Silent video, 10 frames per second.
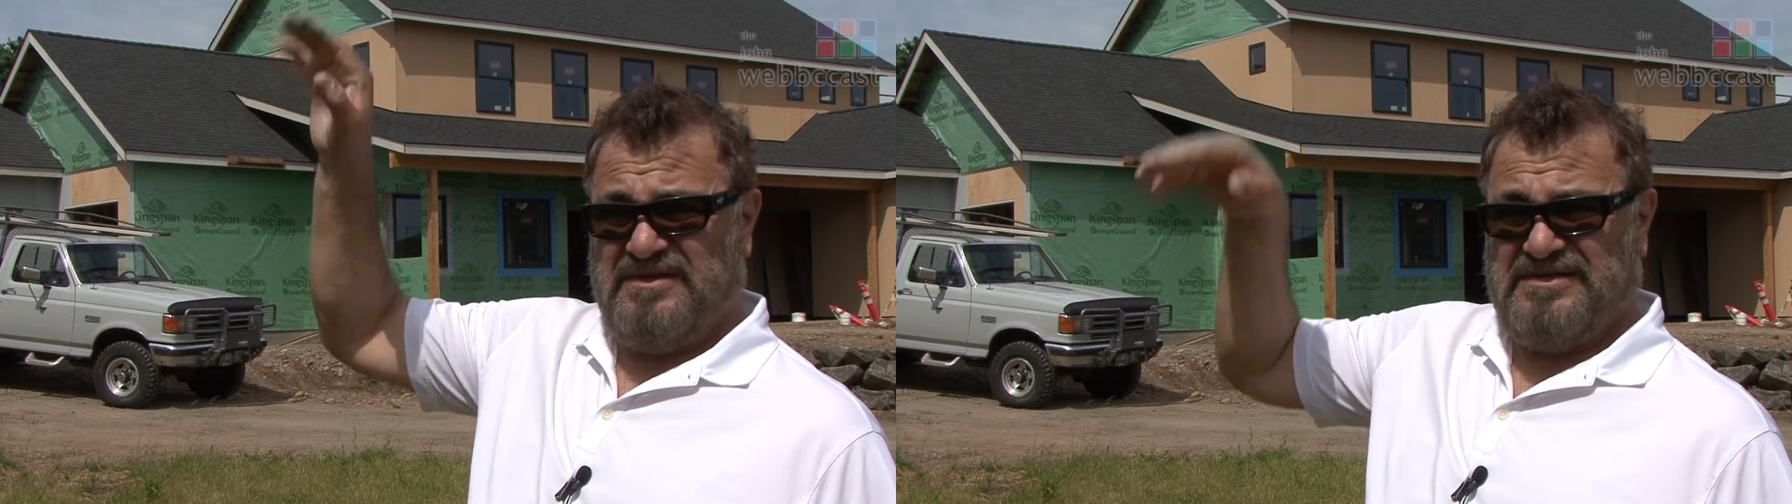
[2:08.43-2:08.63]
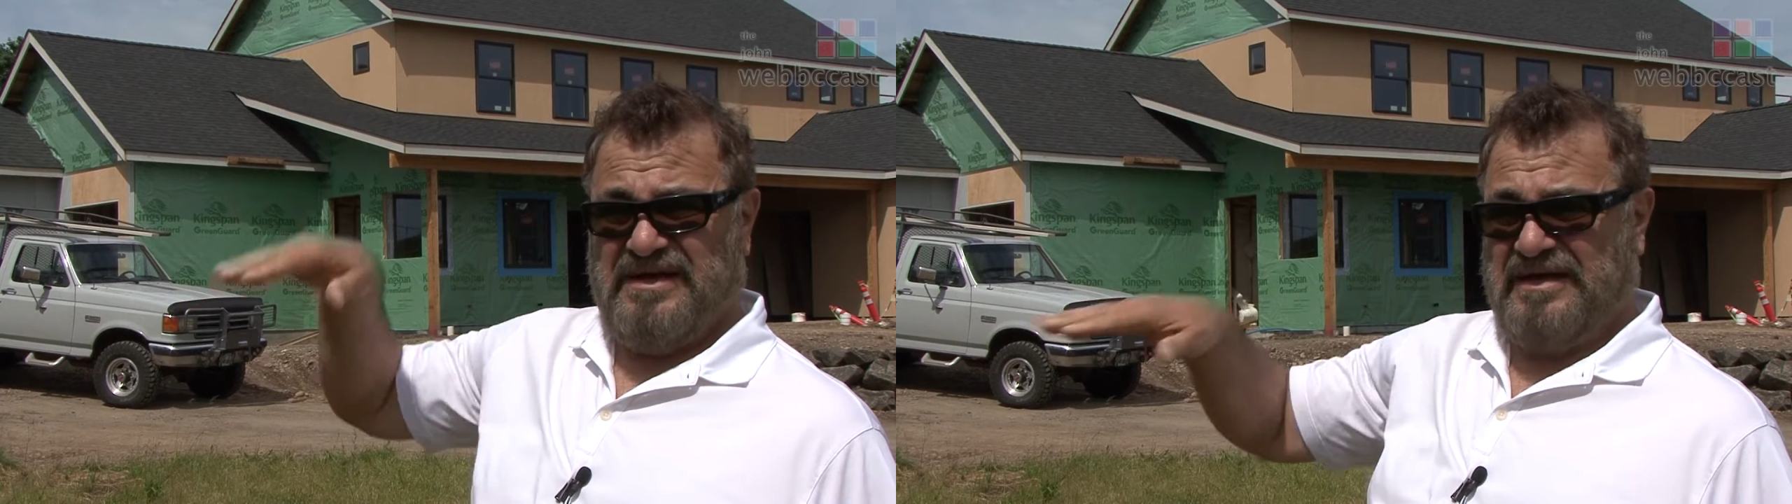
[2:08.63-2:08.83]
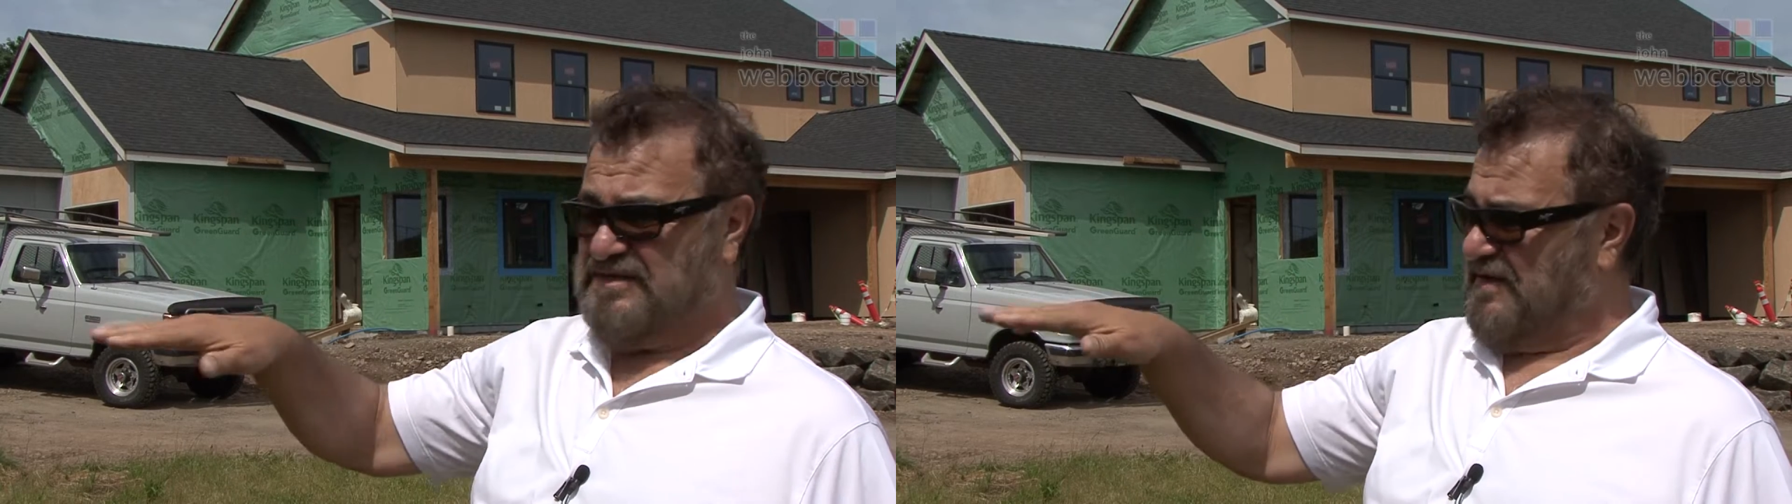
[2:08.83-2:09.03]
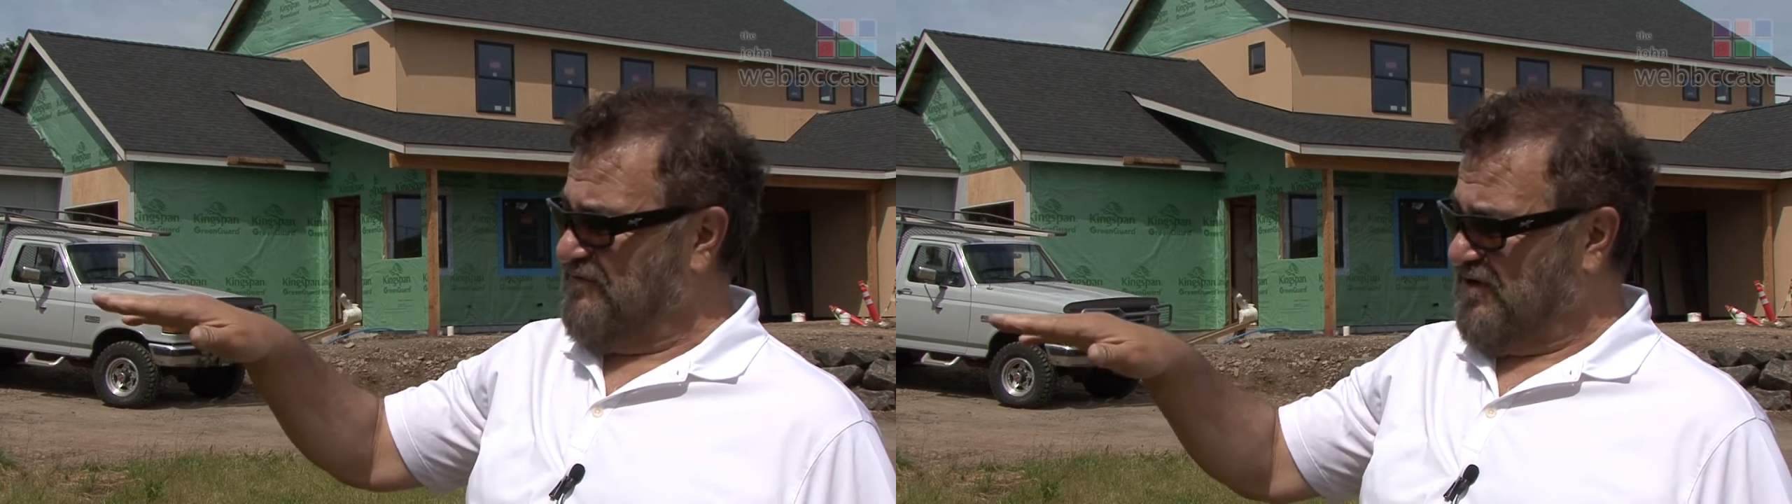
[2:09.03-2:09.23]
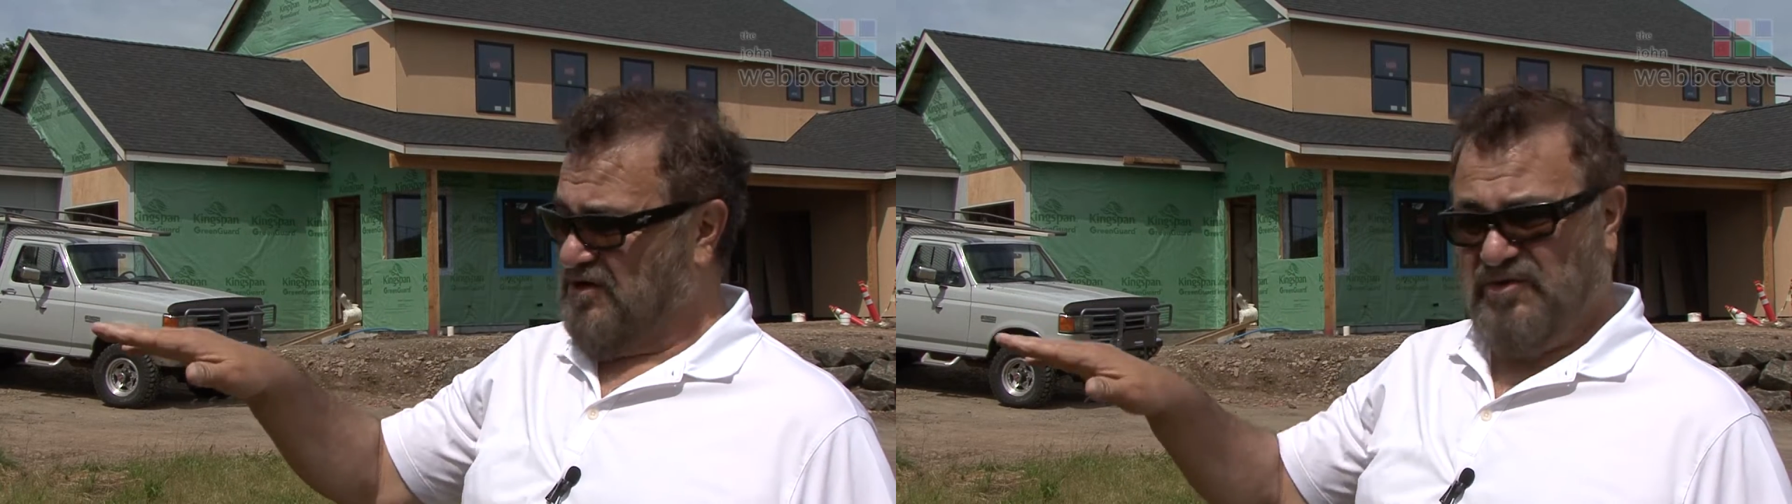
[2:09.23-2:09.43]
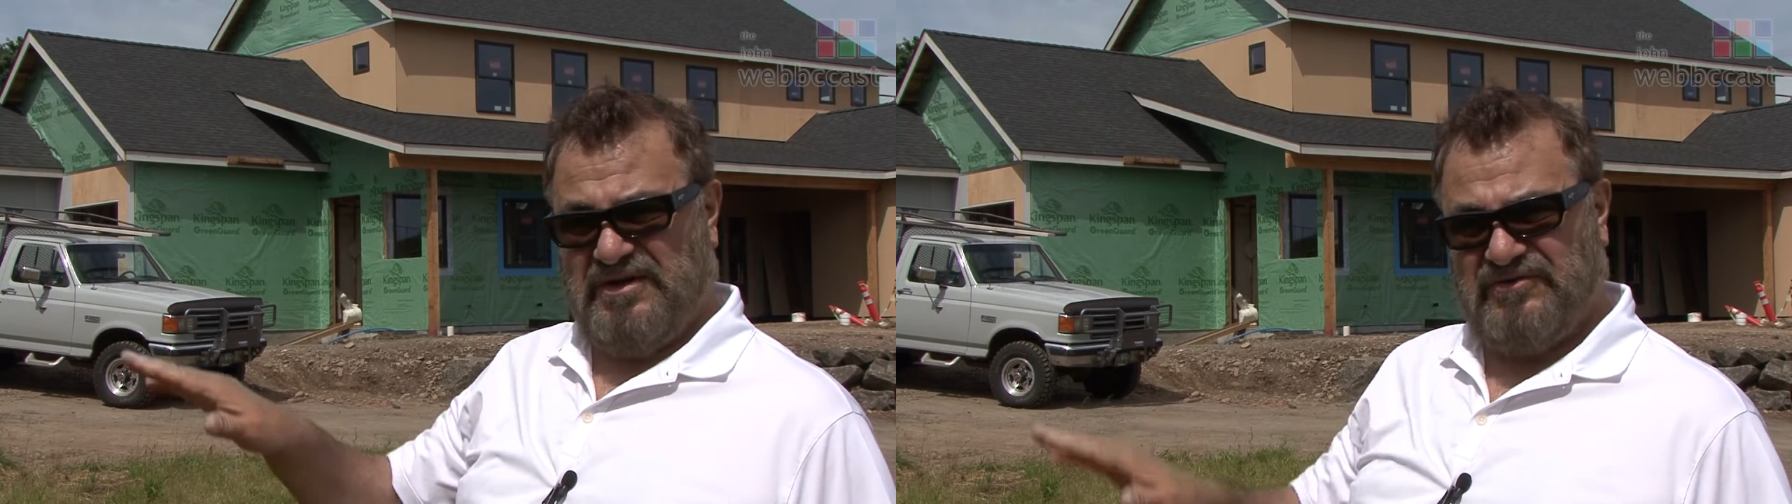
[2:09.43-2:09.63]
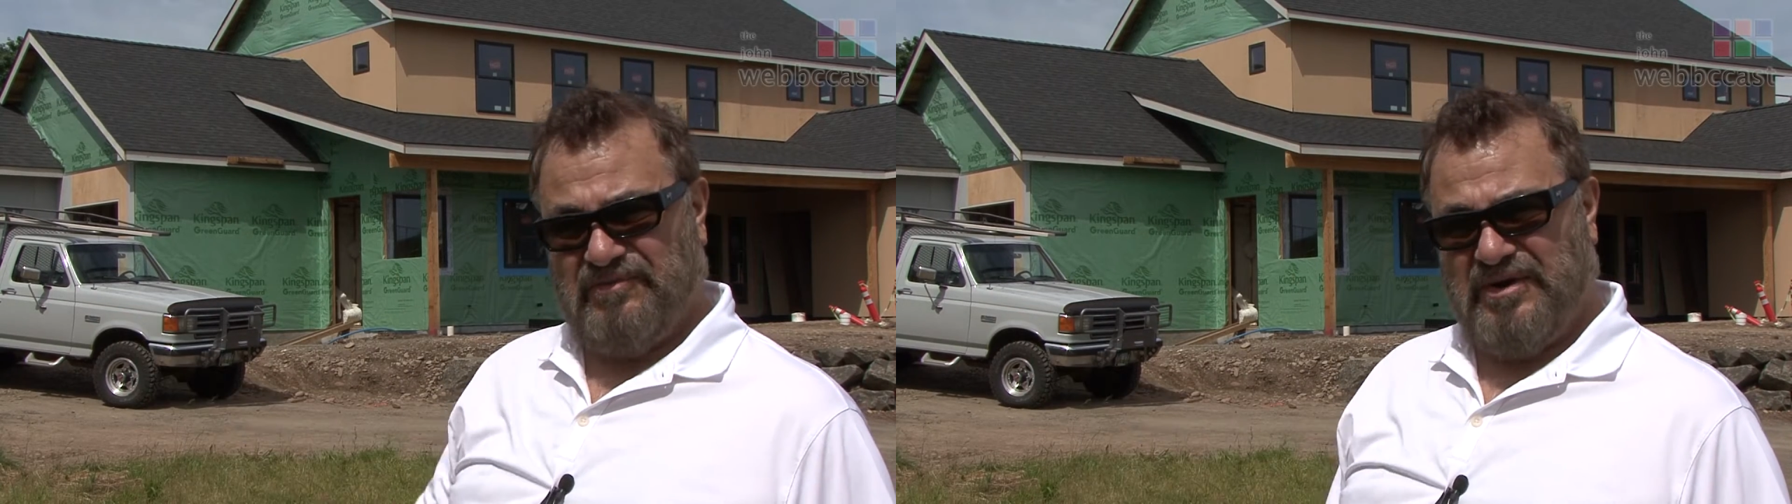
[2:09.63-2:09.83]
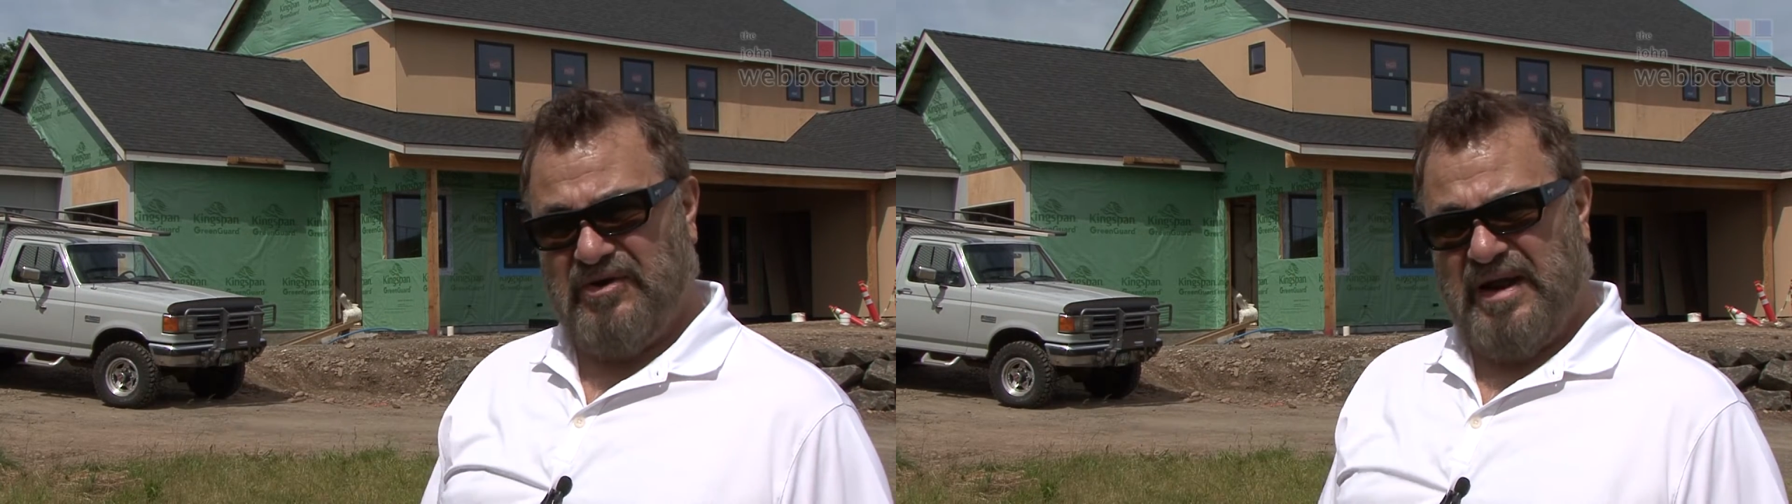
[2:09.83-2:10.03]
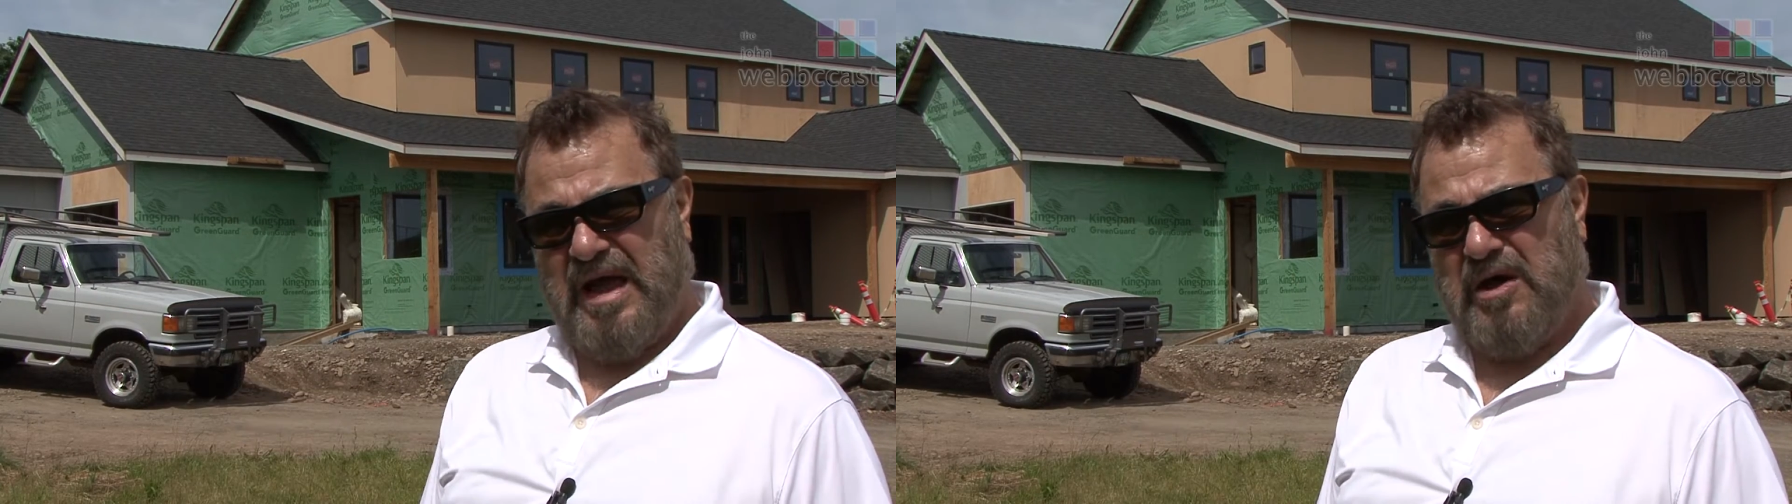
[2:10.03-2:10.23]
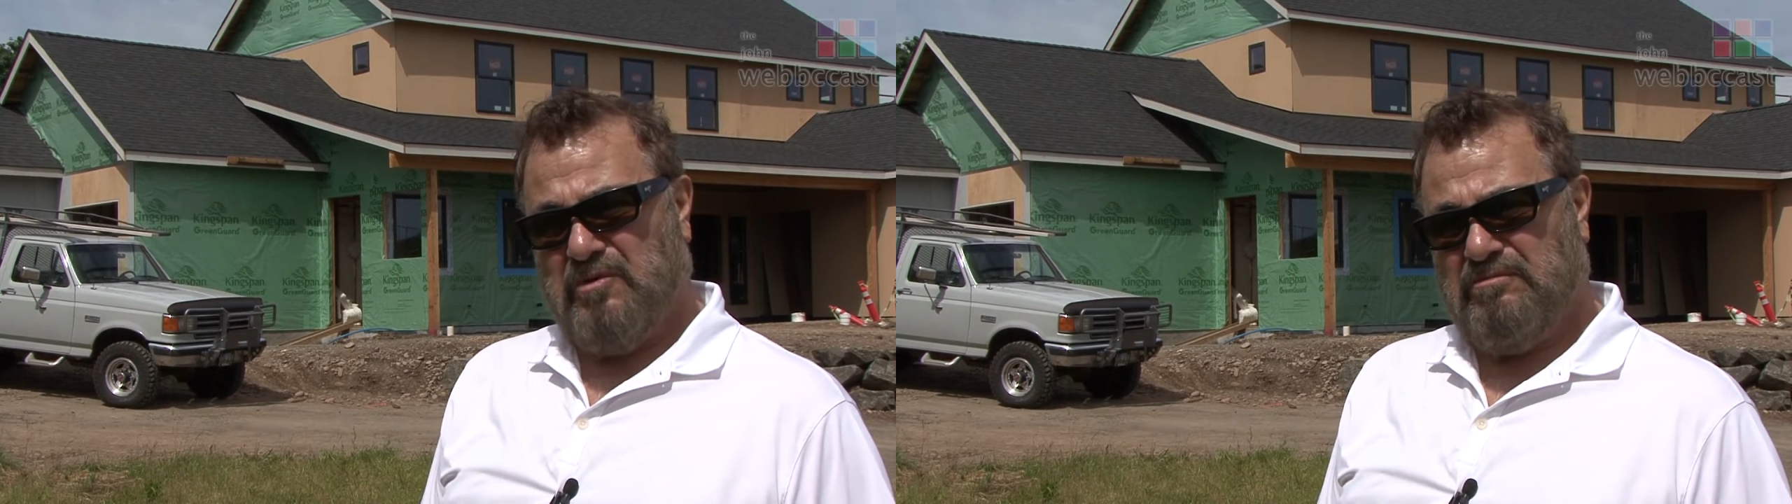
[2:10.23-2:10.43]
It's not 70 degrees from here
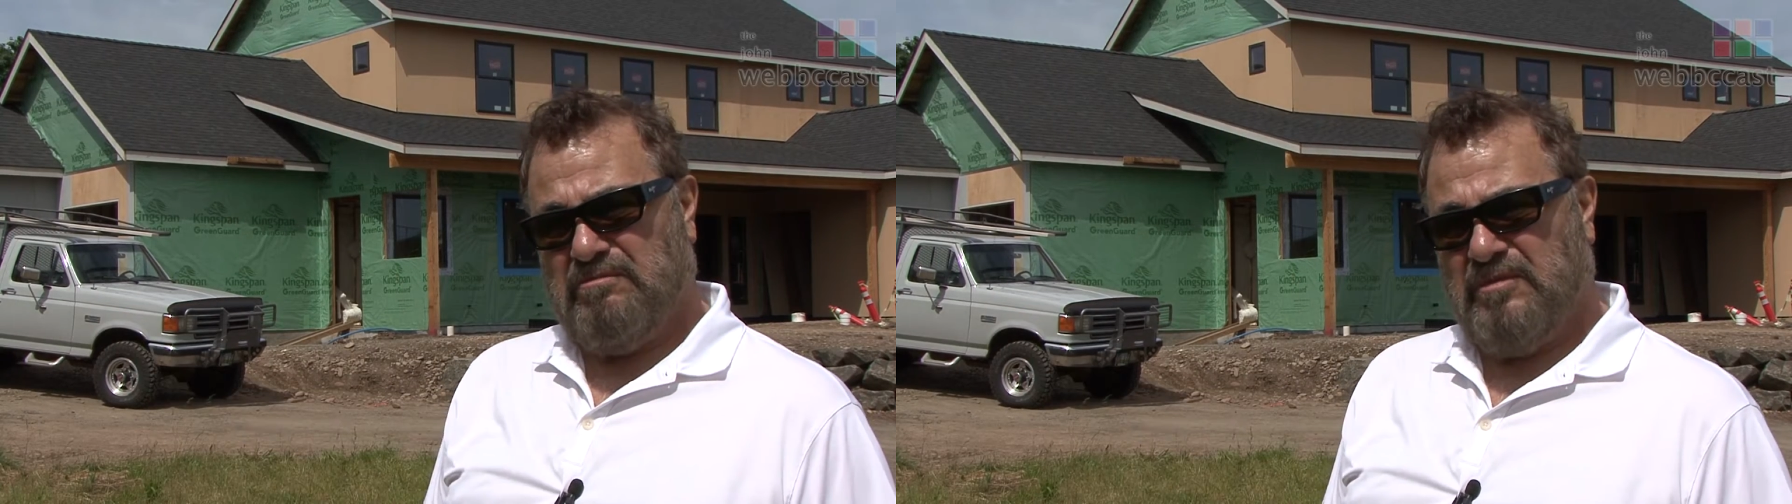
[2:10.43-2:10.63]
down.